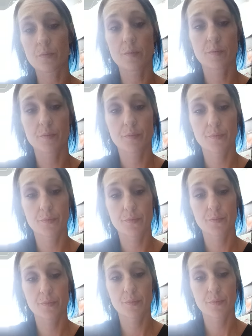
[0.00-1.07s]

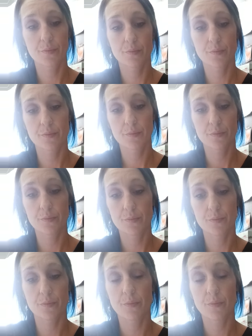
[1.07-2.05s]
No one is speaking in this clip.